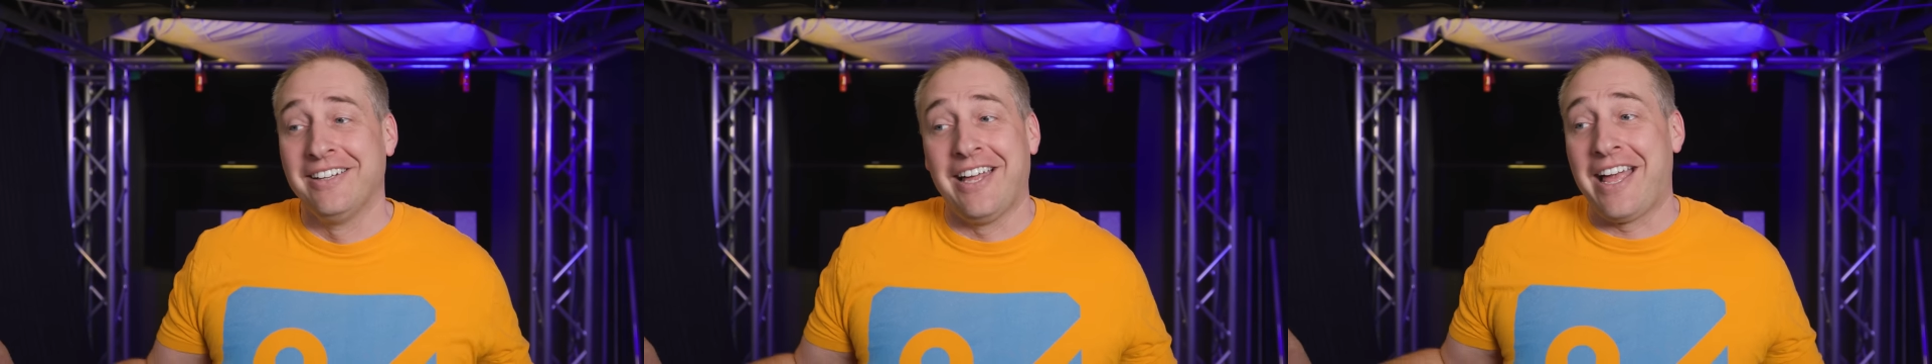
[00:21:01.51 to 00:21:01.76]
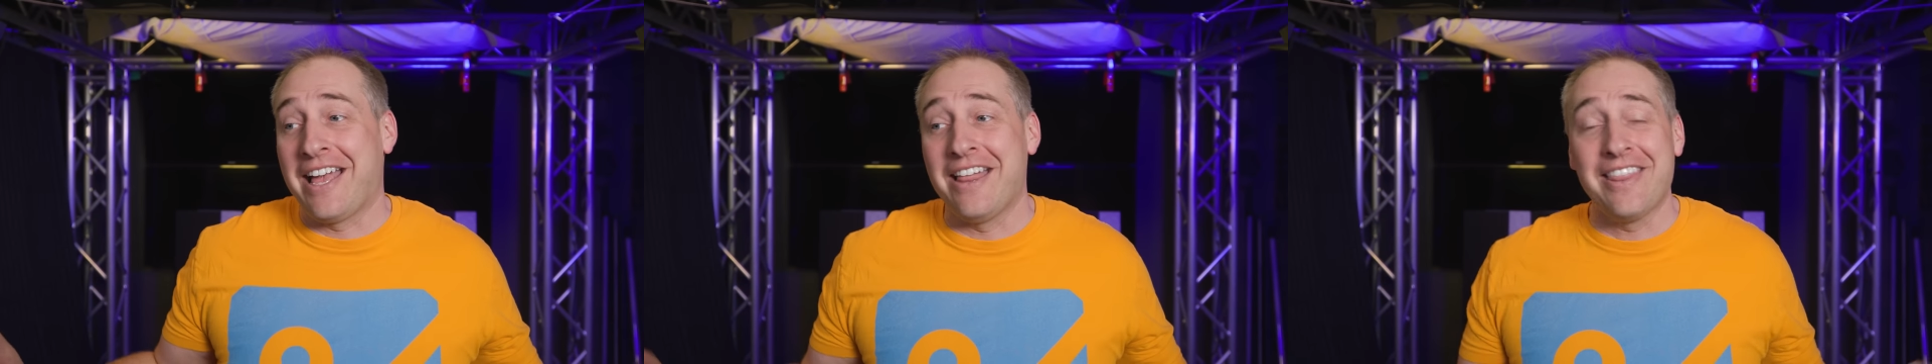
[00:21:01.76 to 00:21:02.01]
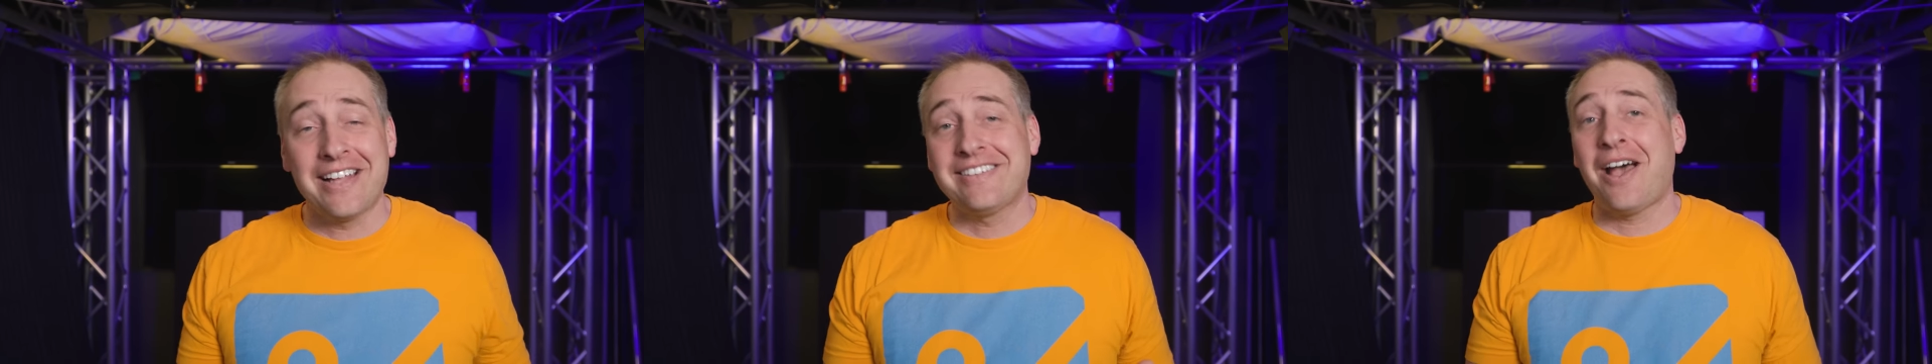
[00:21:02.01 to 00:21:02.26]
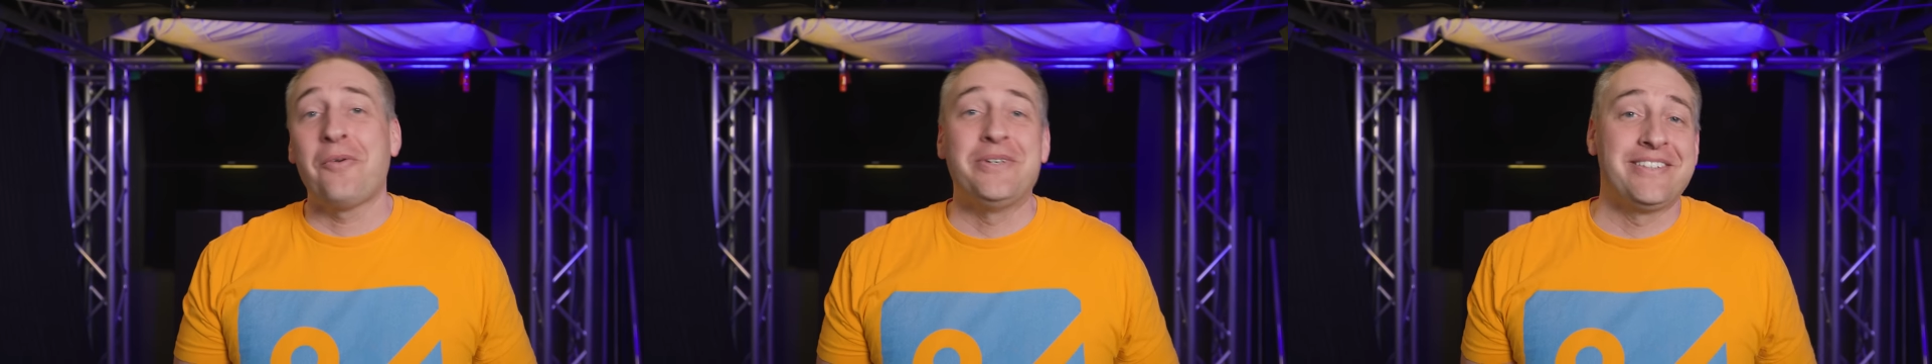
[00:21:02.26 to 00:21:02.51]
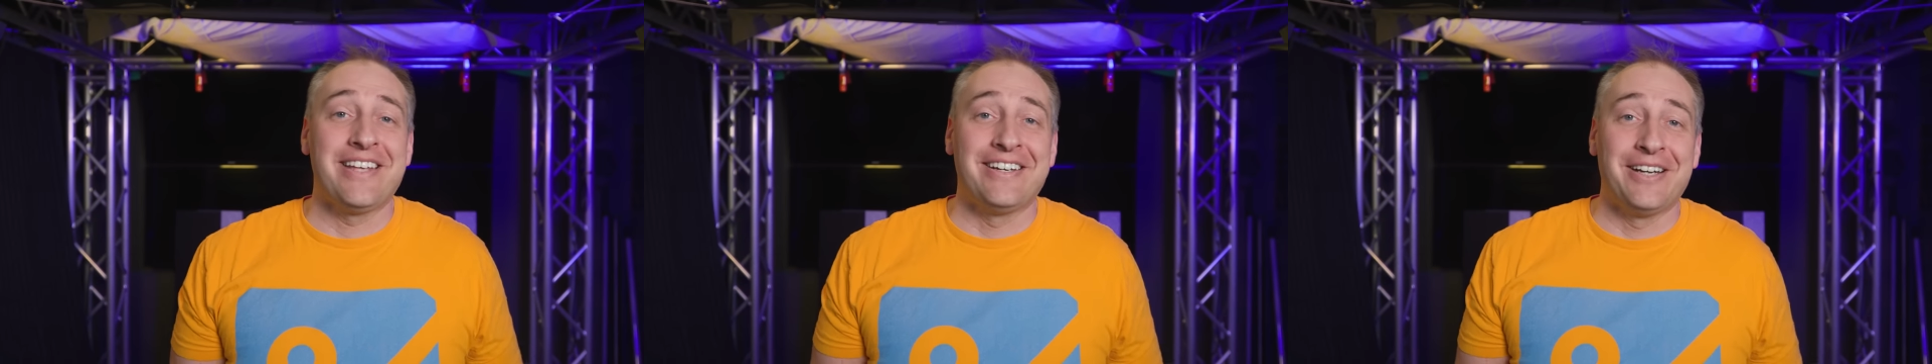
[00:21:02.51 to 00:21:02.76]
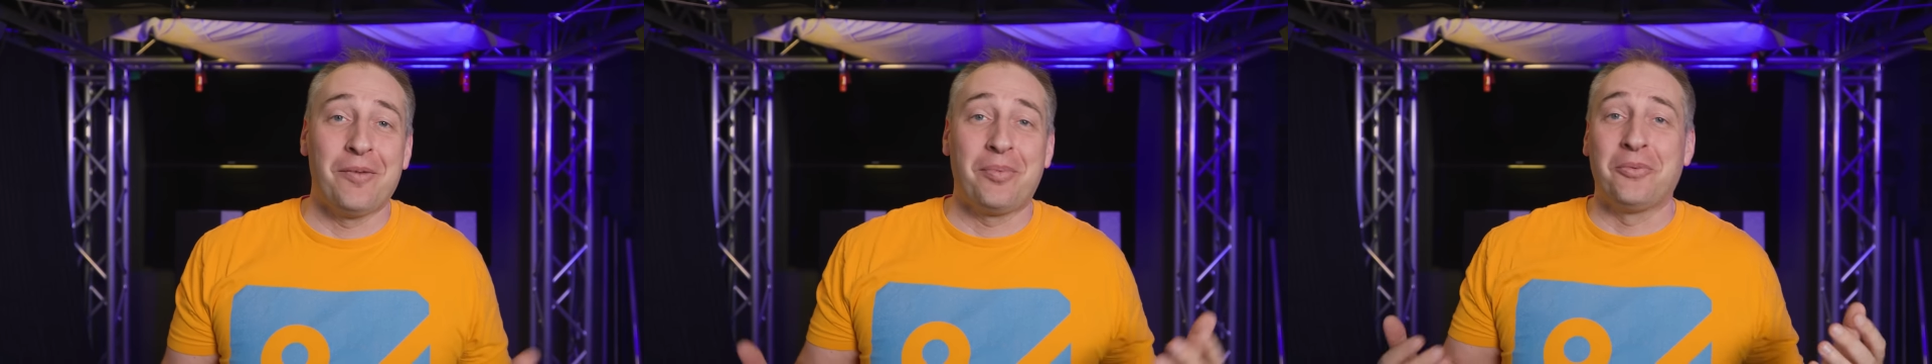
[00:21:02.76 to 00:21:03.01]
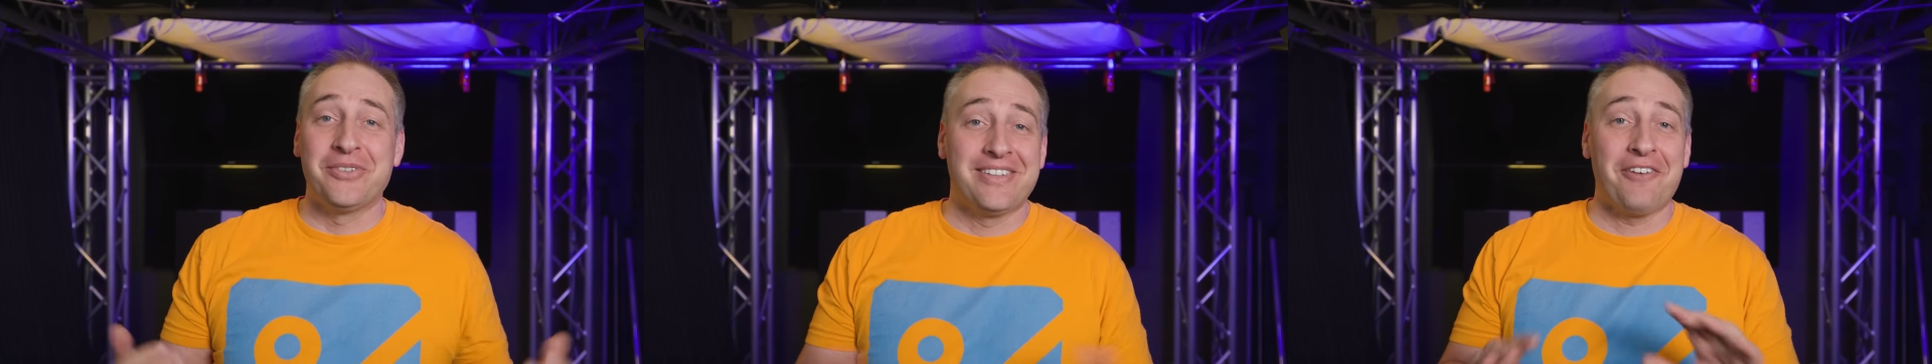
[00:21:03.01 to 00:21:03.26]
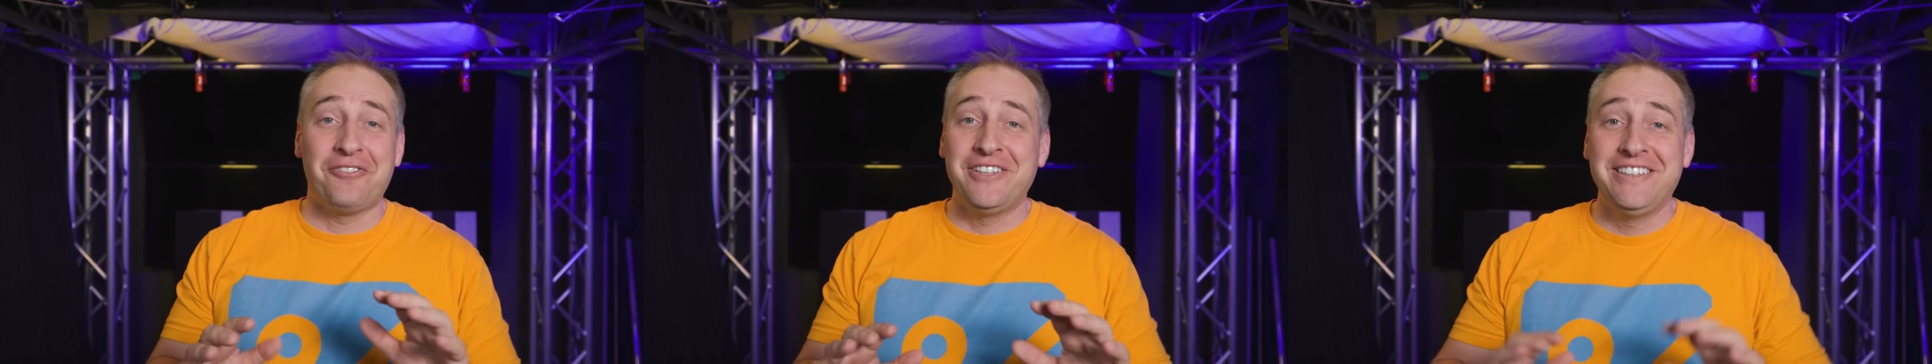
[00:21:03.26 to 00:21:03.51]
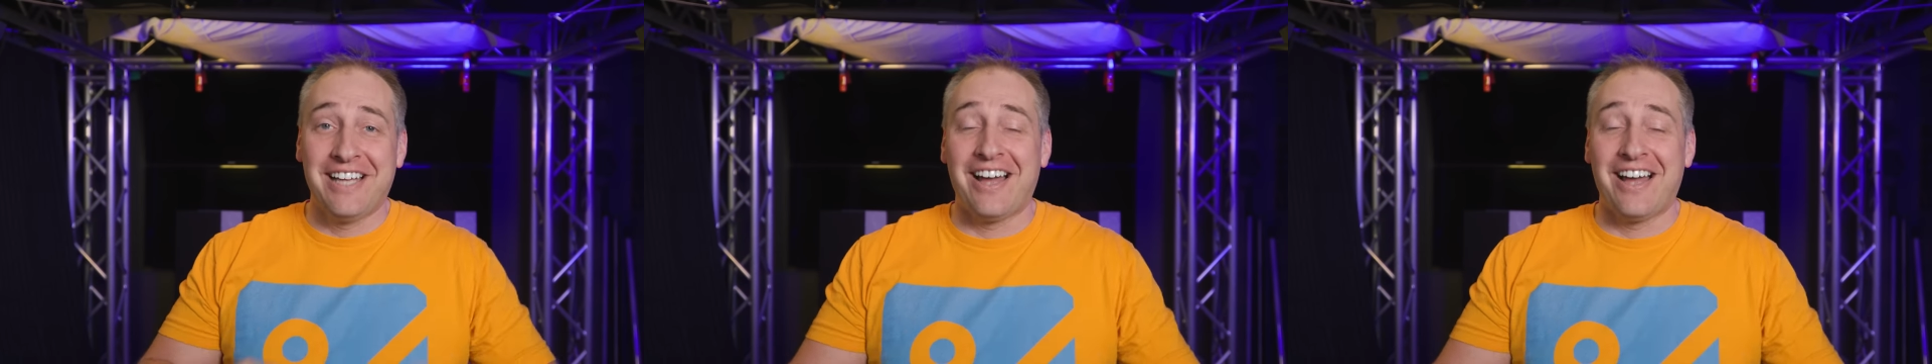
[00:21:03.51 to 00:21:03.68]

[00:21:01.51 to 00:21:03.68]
like, that's how we set it up. It was definitely